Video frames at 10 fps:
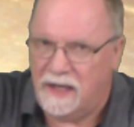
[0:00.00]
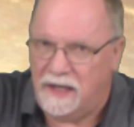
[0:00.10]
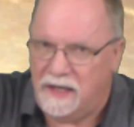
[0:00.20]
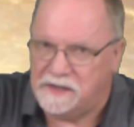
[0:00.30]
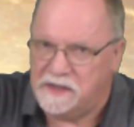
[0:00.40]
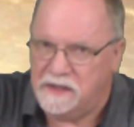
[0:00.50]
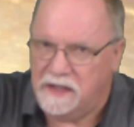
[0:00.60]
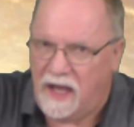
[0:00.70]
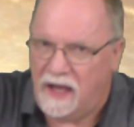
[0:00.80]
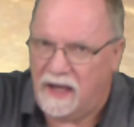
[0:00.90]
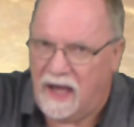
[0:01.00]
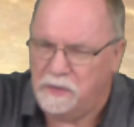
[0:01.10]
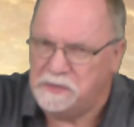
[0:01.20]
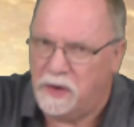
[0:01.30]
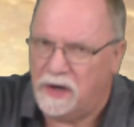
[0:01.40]
You see, I
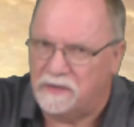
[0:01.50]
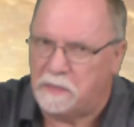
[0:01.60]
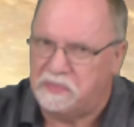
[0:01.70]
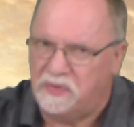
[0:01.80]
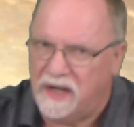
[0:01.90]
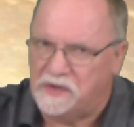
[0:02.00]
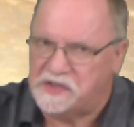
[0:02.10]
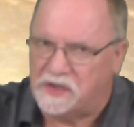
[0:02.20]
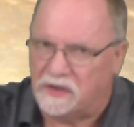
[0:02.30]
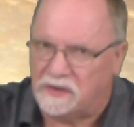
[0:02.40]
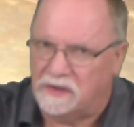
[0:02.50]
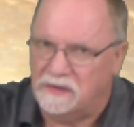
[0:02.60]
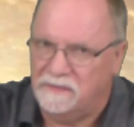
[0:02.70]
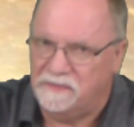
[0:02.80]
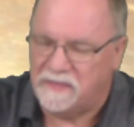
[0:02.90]
was part of a prayer circle.
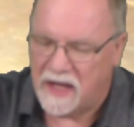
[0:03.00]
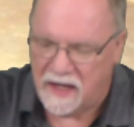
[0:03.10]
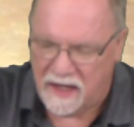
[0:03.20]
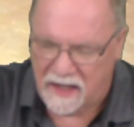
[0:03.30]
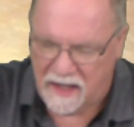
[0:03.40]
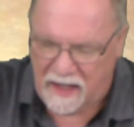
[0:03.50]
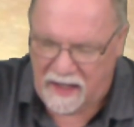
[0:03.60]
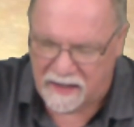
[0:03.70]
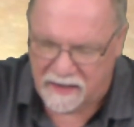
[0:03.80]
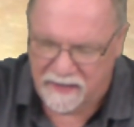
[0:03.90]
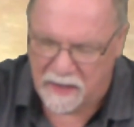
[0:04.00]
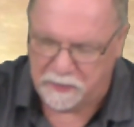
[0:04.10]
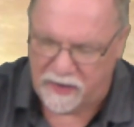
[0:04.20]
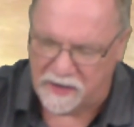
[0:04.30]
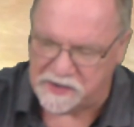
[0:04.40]
And in that
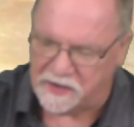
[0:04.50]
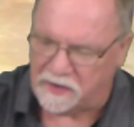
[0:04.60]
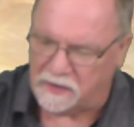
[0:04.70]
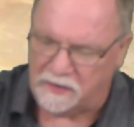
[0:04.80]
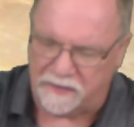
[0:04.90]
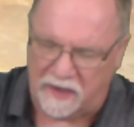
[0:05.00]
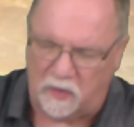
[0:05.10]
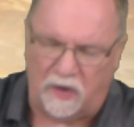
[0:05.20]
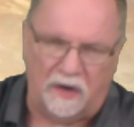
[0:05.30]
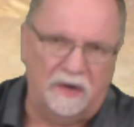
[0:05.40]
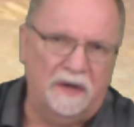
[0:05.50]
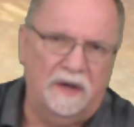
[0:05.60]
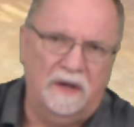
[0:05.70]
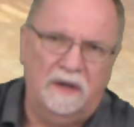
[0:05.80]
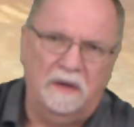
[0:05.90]
prayer circle, there were
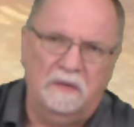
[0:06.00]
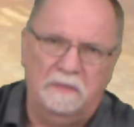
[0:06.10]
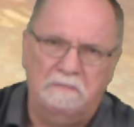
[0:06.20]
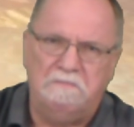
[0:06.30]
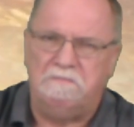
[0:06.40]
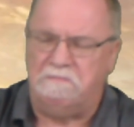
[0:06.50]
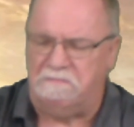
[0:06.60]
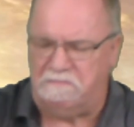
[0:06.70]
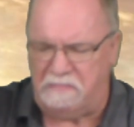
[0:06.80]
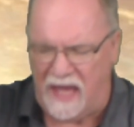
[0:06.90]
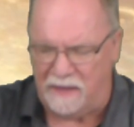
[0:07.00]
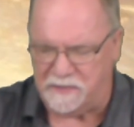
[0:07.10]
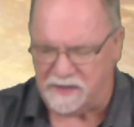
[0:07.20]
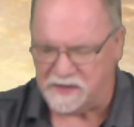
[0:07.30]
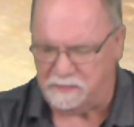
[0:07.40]

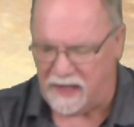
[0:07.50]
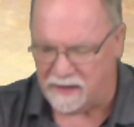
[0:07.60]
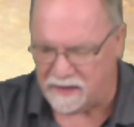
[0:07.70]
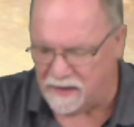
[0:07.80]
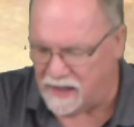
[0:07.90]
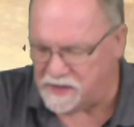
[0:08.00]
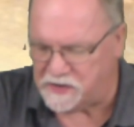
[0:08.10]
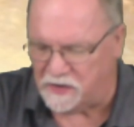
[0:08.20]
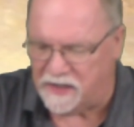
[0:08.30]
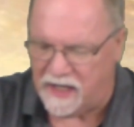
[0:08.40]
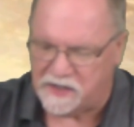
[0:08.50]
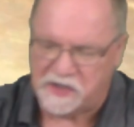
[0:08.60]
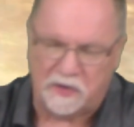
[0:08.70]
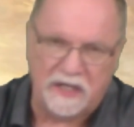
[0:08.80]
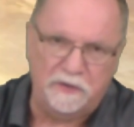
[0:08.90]
Baptist, Pentecostal,
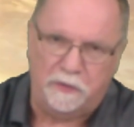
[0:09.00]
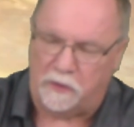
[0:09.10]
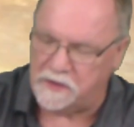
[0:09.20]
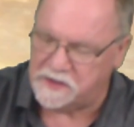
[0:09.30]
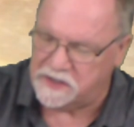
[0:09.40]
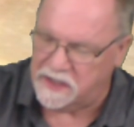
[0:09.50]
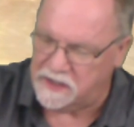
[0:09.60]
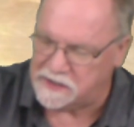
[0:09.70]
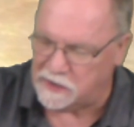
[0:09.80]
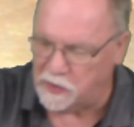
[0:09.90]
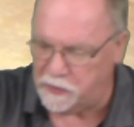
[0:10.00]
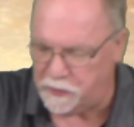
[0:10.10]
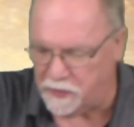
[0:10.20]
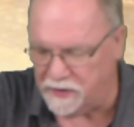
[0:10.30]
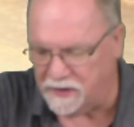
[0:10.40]
Nazarene, Four Seas,
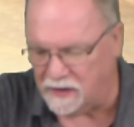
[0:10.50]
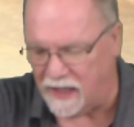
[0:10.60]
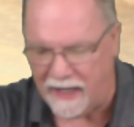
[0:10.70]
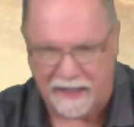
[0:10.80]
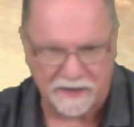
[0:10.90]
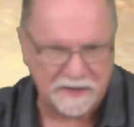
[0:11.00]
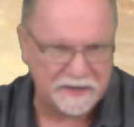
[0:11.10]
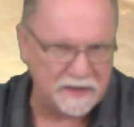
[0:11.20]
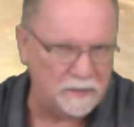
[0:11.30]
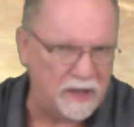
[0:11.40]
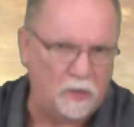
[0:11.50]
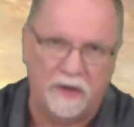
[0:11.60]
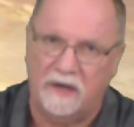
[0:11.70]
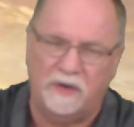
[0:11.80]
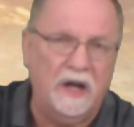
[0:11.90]
Lutheran, Alliance, CMA,
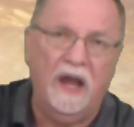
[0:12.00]
whatever.